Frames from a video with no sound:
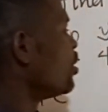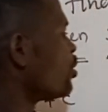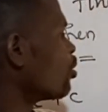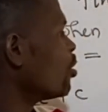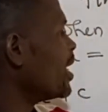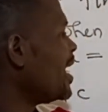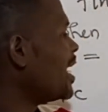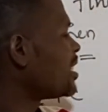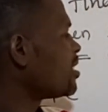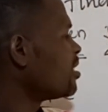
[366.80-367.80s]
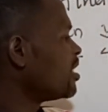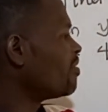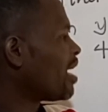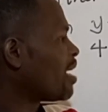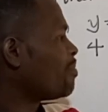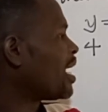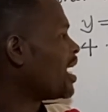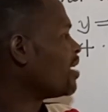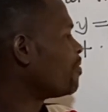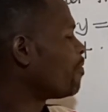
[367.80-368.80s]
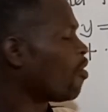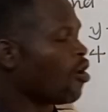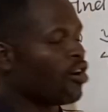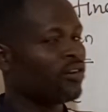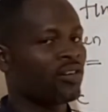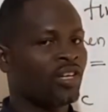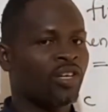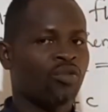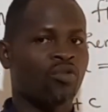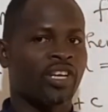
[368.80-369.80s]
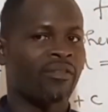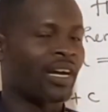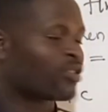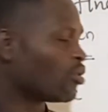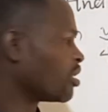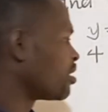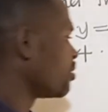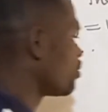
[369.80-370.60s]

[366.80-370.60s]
so 8 divided by 4 will give us what?